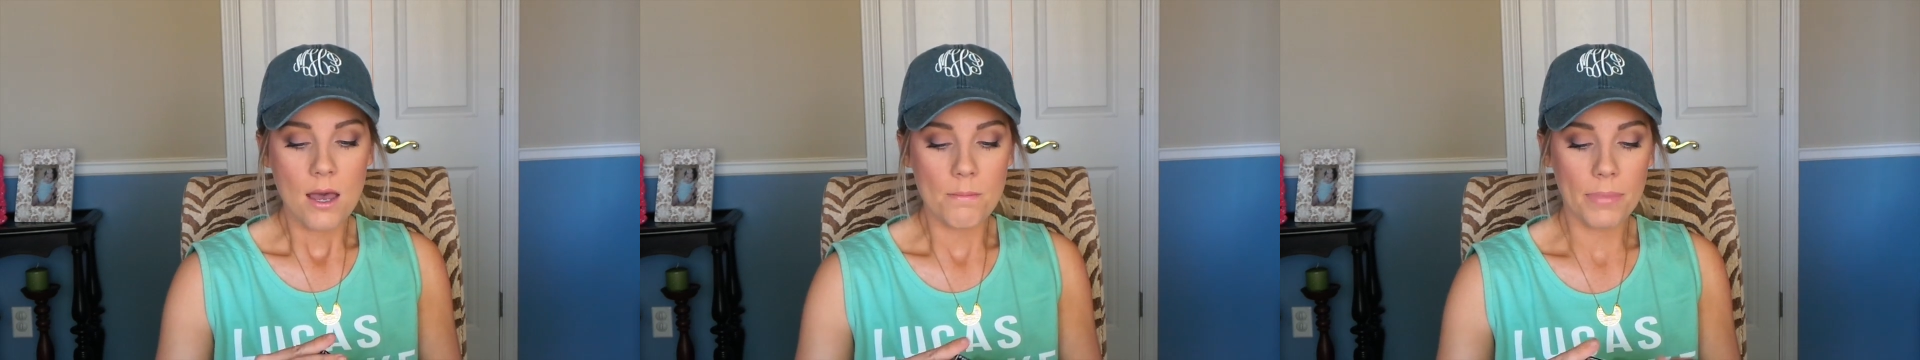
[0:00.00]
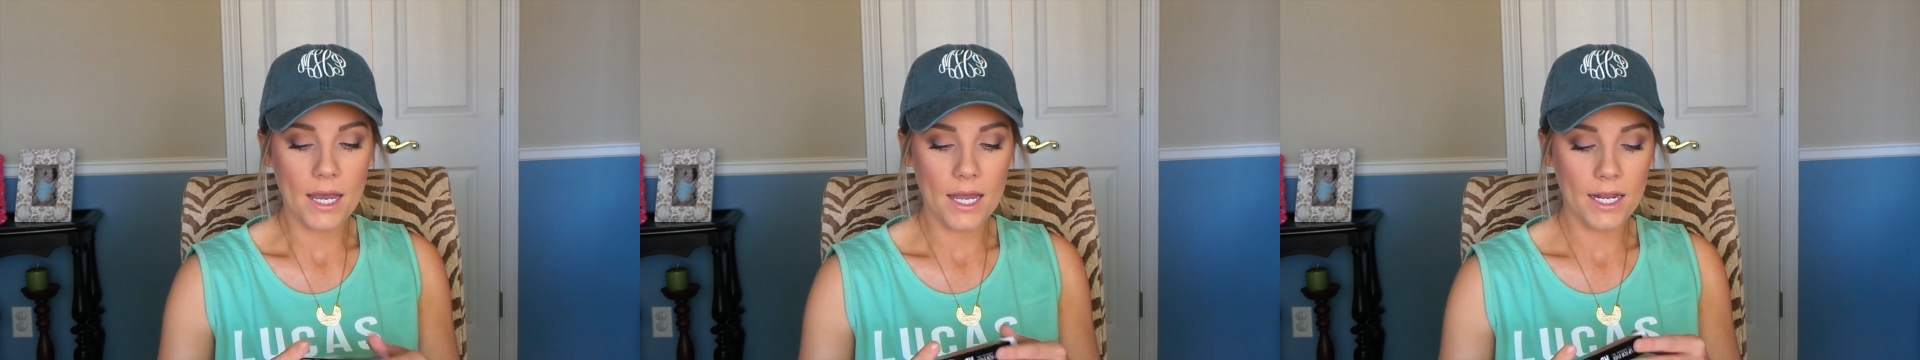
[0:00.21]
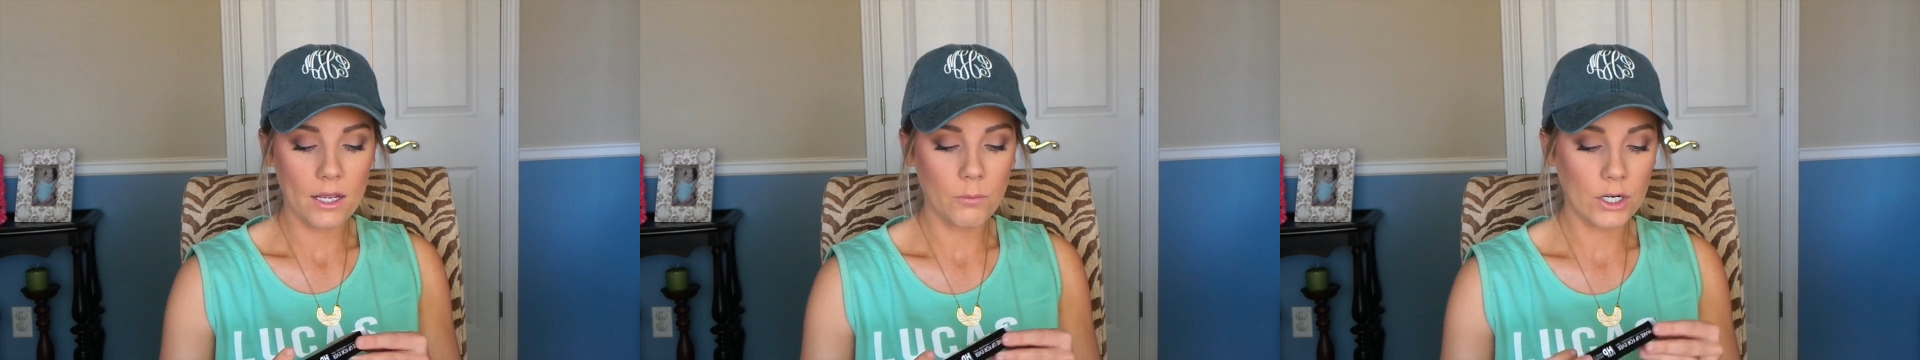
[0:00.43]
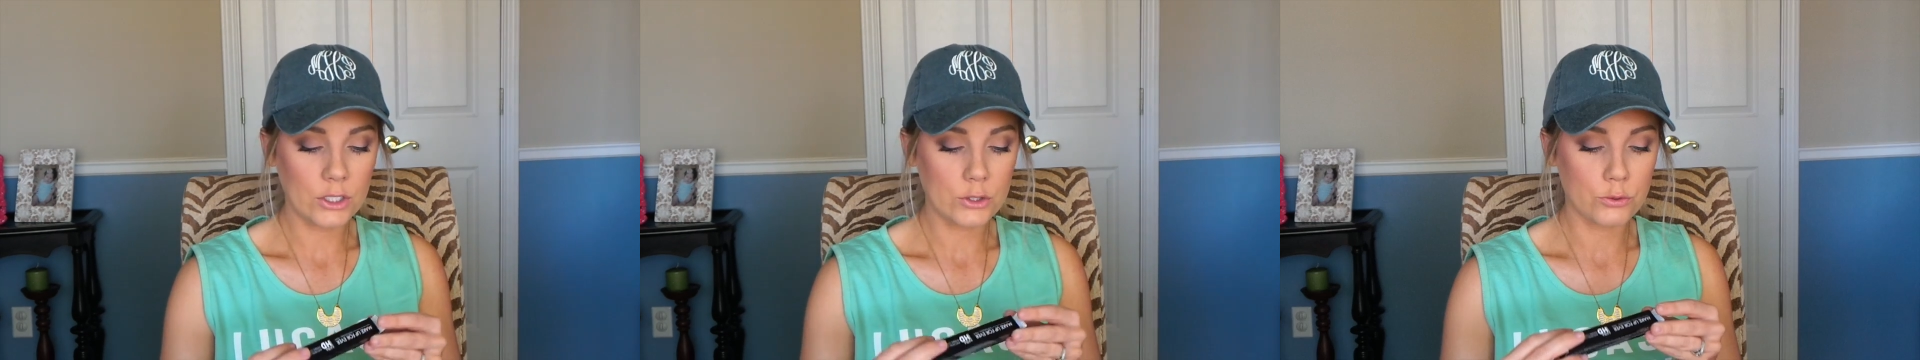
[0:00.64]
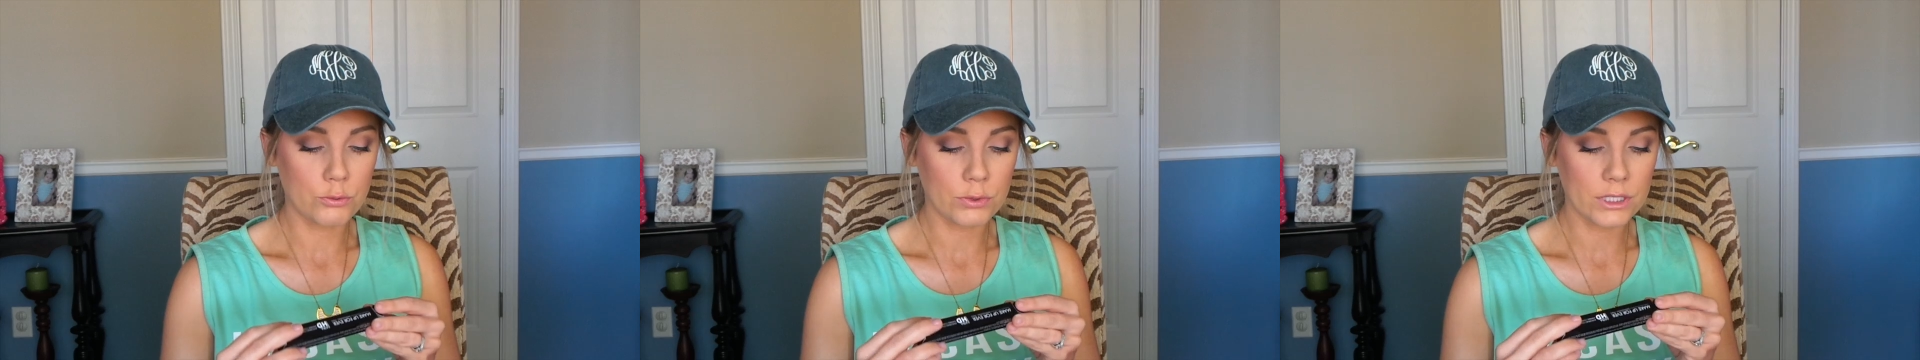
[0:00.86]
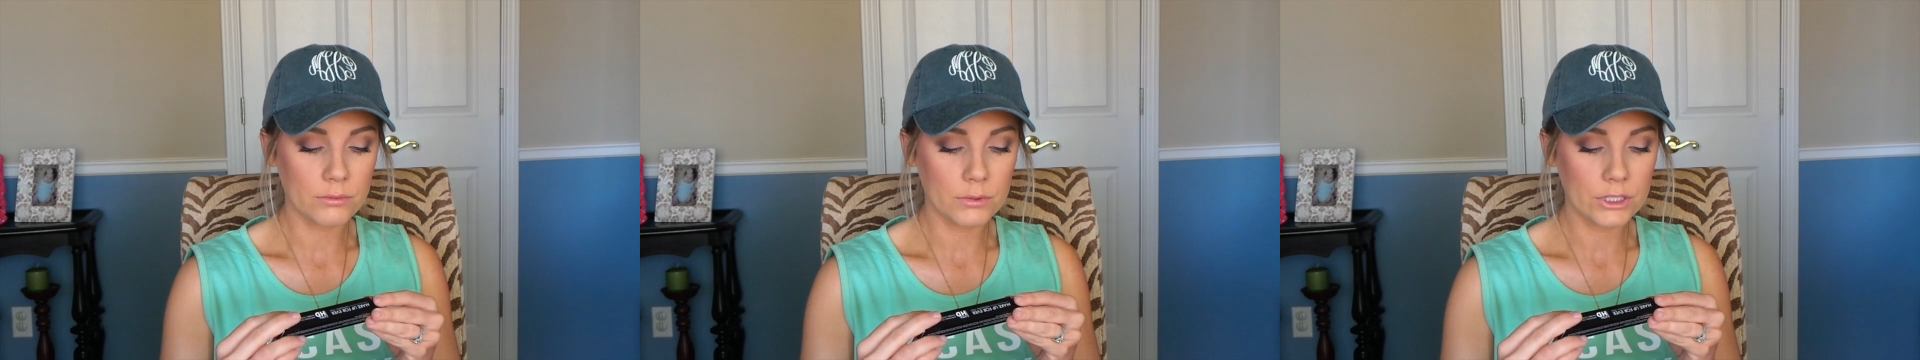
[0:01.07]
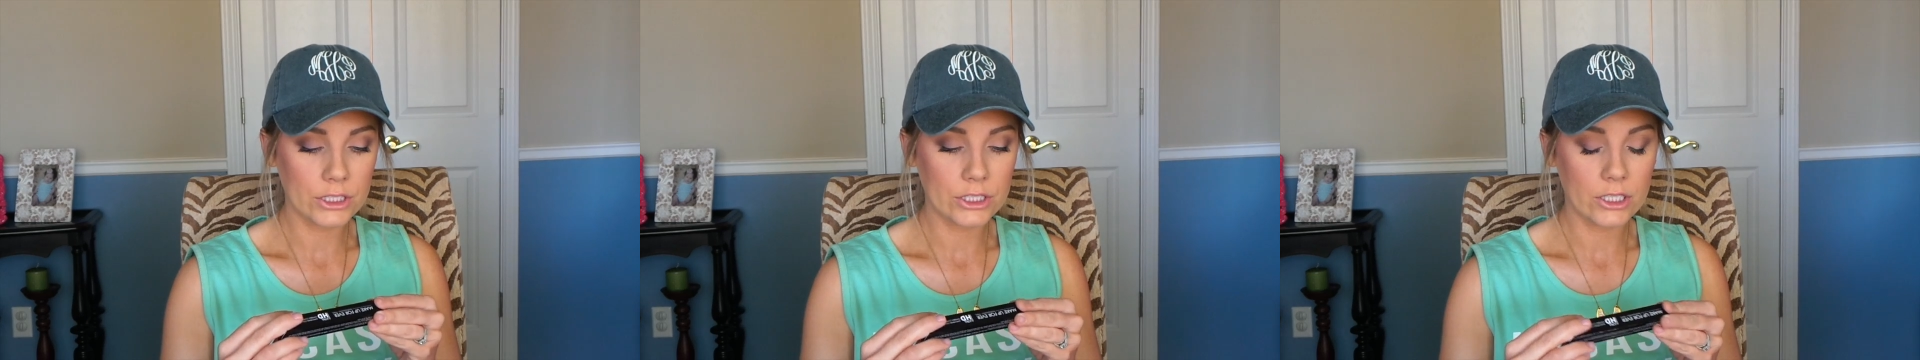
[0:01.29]
but it works really,
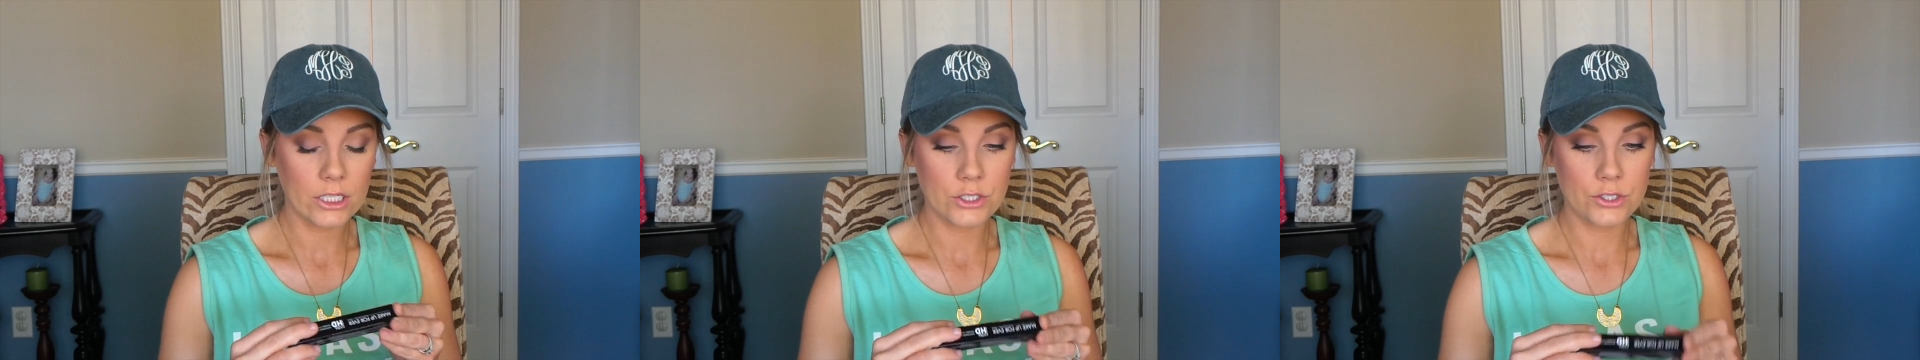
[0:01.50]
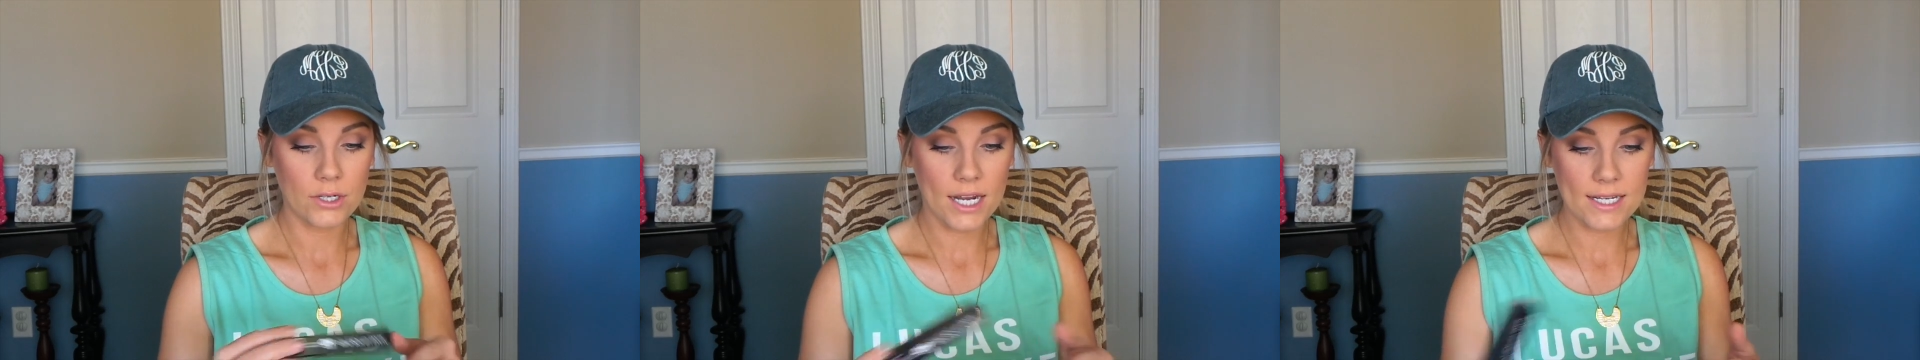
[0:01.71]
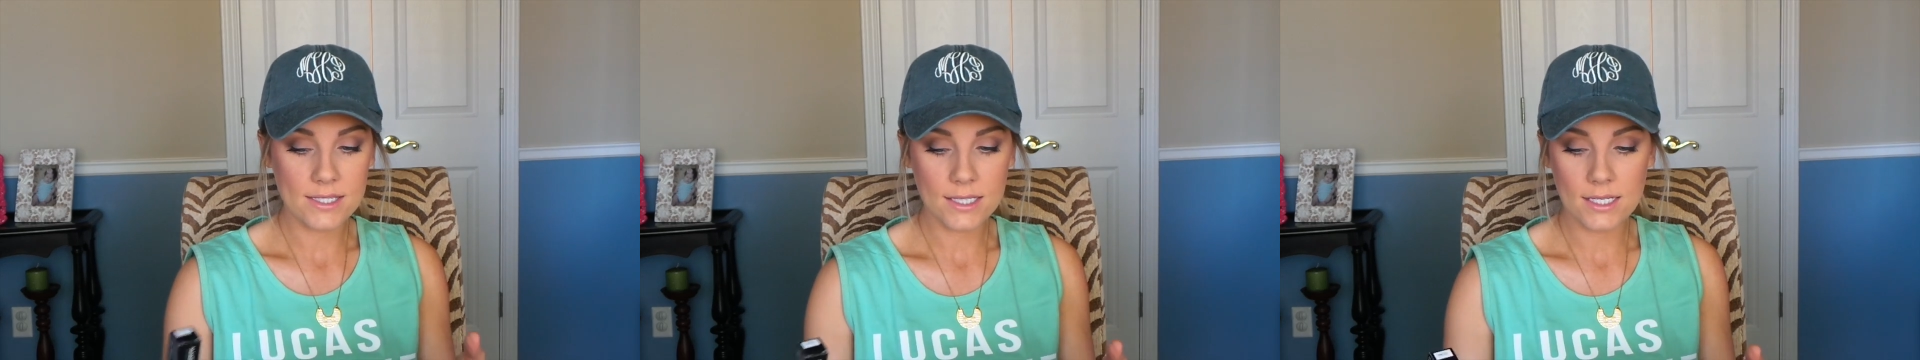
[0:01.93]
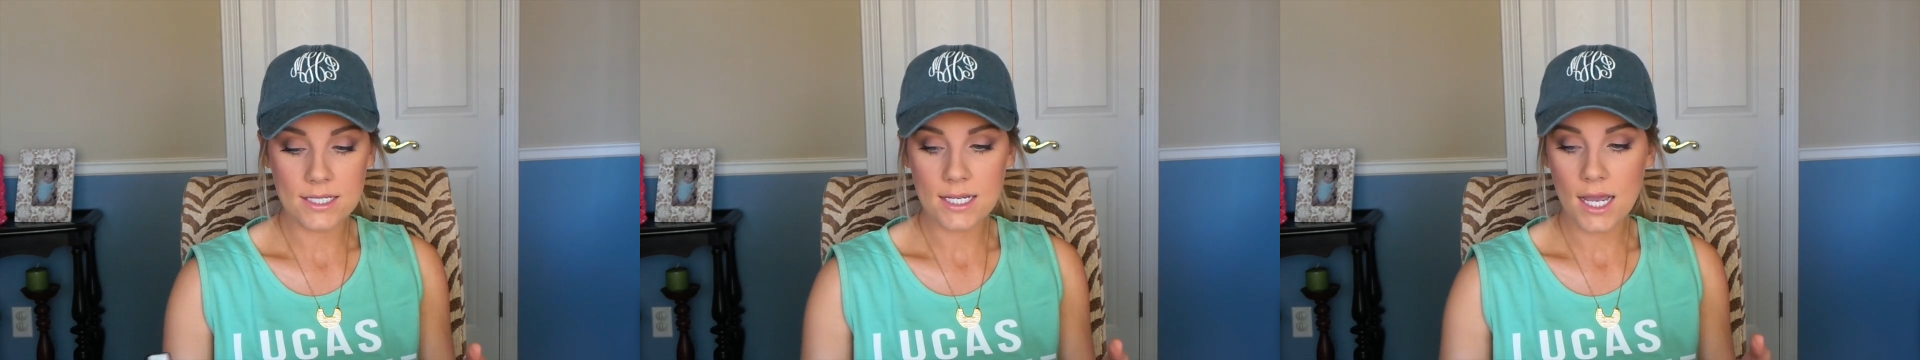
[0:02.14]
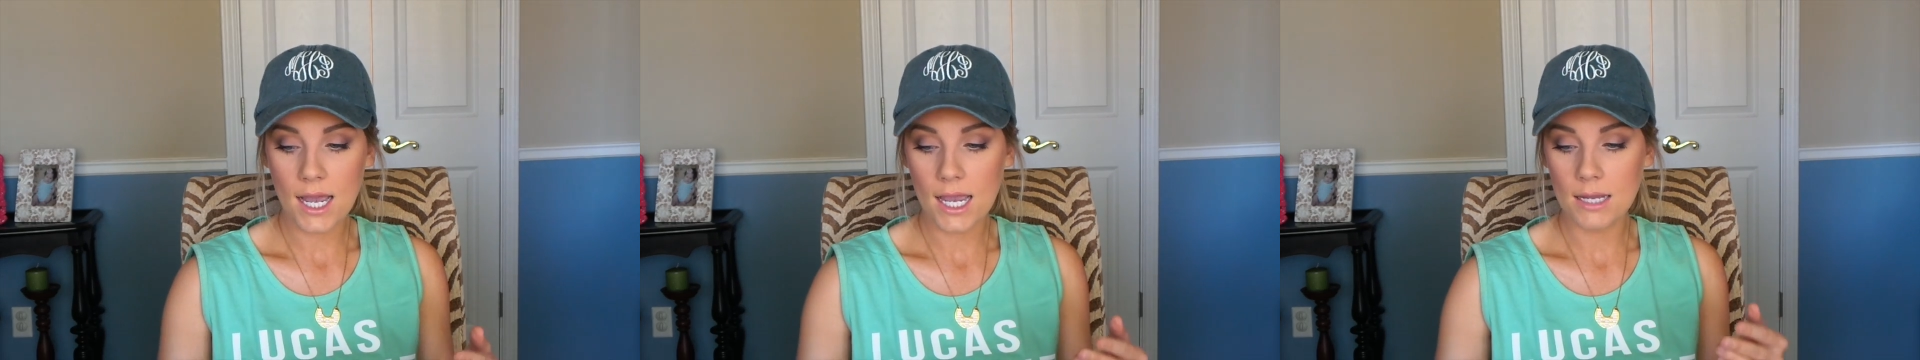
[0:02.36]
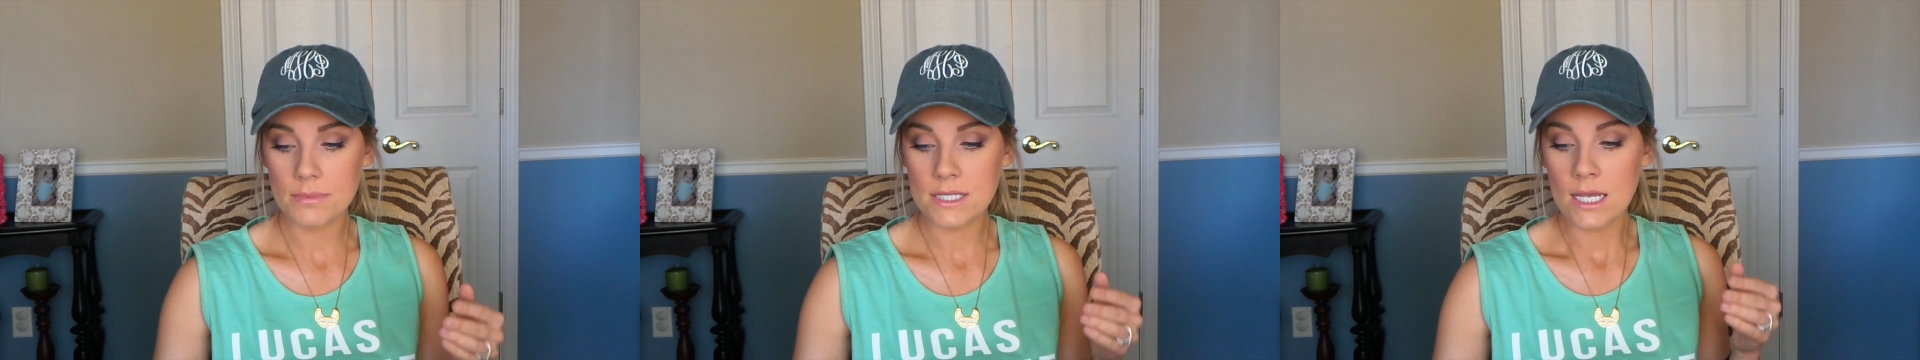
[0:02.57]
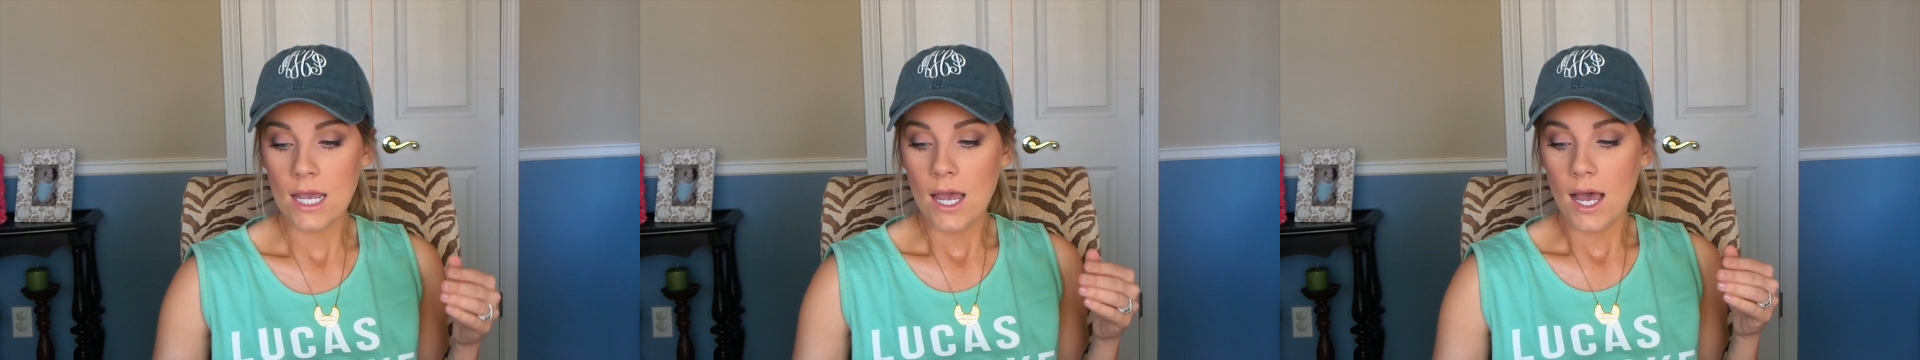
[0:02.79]
really good on dry skin types